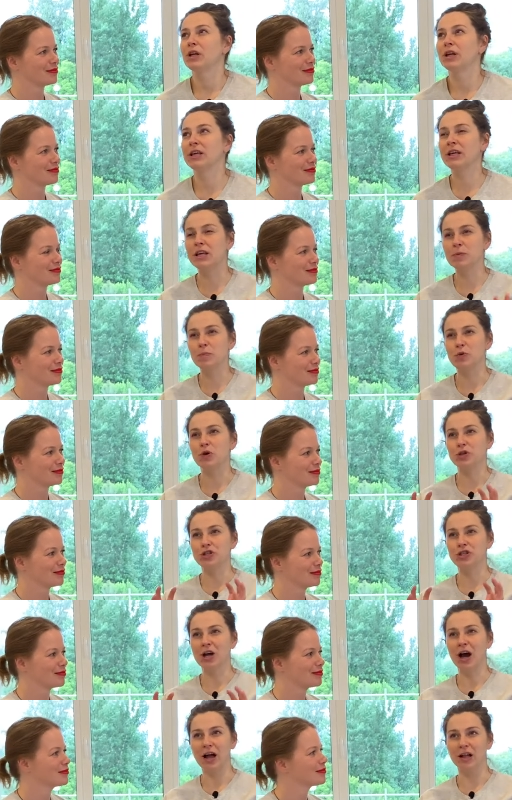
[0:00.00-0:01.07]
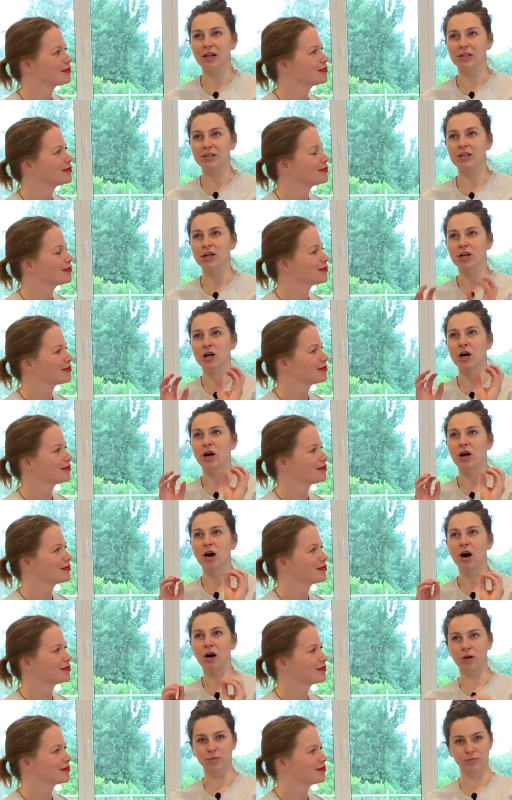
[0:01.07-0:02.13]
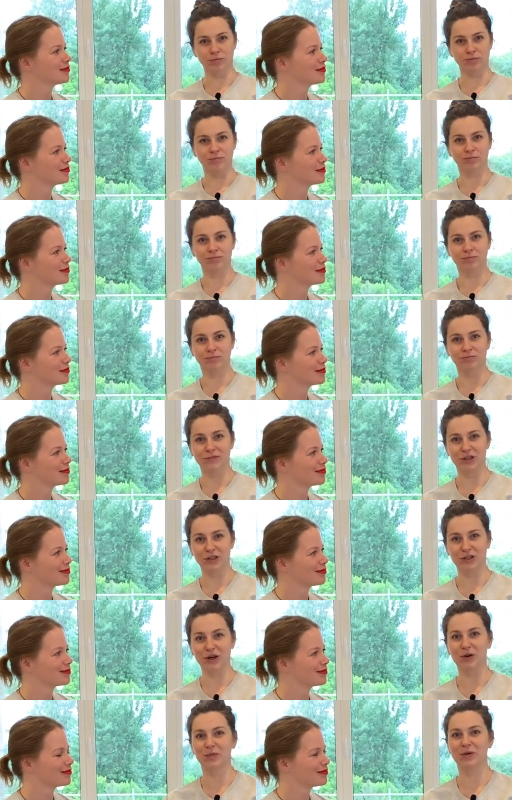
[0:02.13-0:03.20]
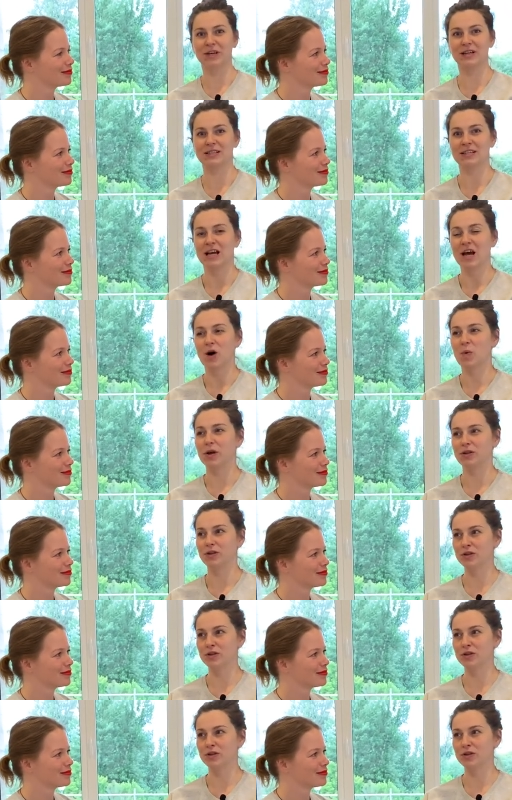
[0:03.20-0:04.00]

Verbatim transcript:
Speaker 1: keep your child calm, you know, because when you